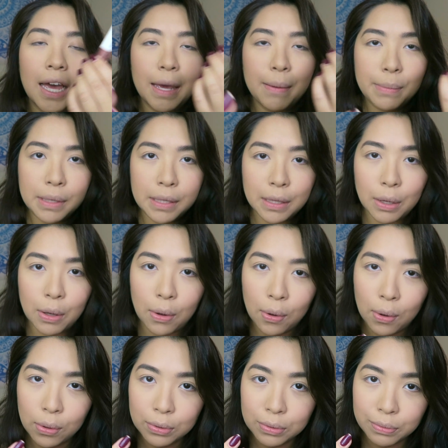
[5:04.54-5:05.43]
I mean the
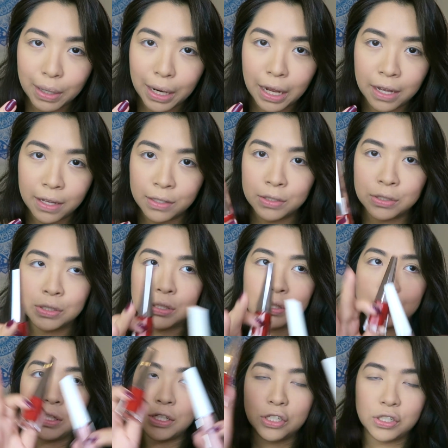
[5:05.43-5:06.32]
whole
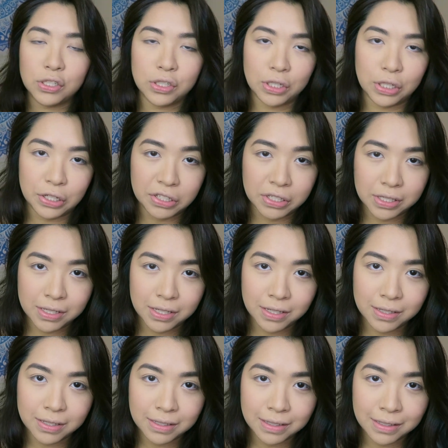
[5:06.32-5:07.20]
range is
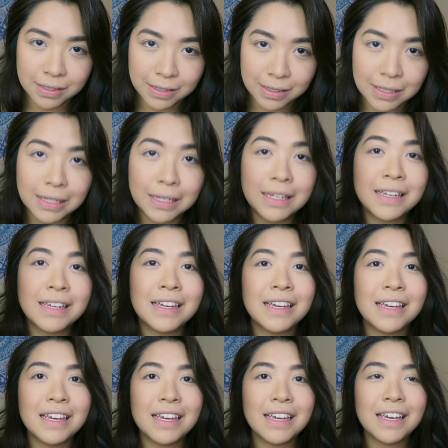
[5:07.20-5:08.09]
just
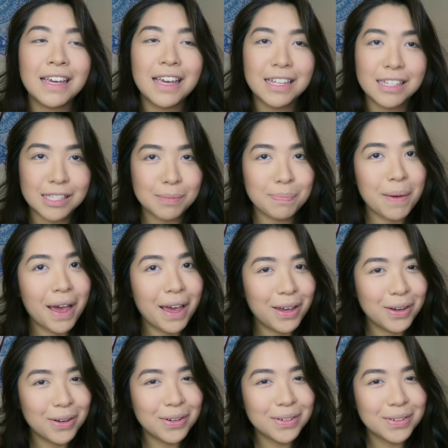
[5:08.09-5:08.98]

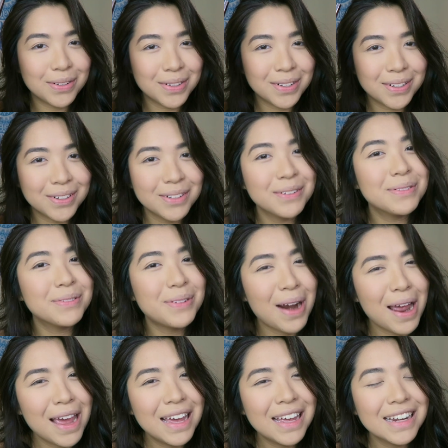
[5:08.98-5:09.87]
inspired,
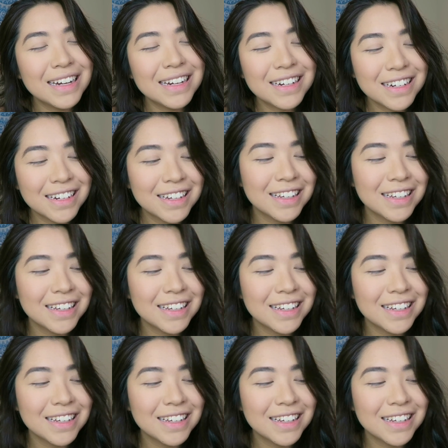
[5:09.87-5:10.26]
right?